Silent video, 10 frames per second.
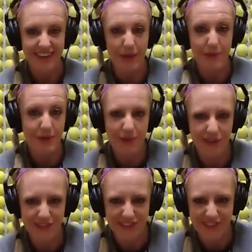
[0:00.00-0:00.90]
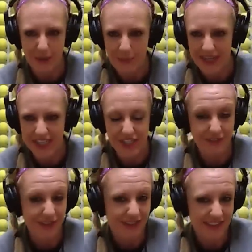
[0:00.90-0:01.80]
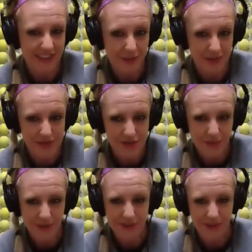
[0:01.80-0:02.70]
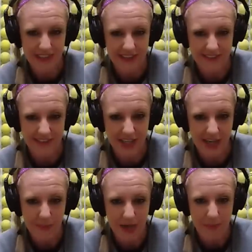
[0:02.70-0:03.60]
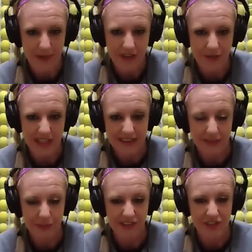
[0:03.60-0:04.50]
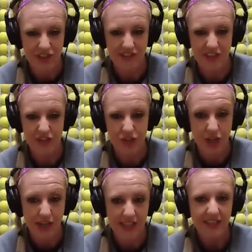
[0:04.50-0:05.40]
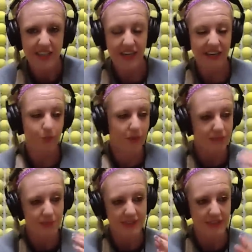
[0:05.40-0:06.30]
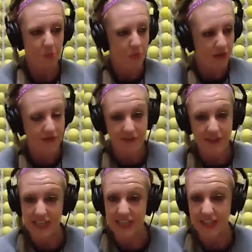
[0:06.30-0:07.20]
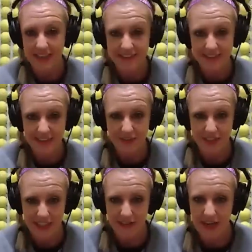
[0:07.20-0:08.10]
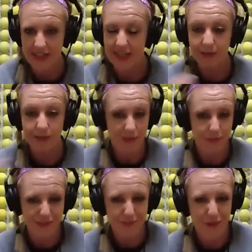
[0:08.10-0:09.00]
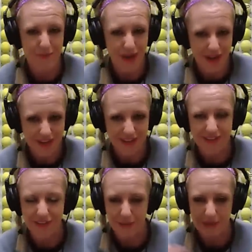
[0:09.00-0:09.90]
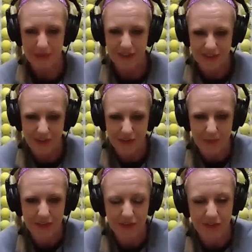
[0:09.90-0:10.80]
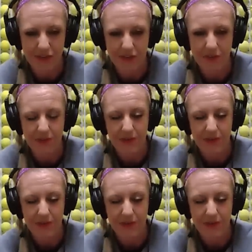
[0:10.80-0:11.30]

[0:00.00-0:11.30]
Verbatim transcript: maybe we were on the same page. I was going to say there were two Prince rackets that came up. I know Andy was interested in trying, and one was like more of a very classic feeling racket and one was more modern. So maybe you can talk about those two.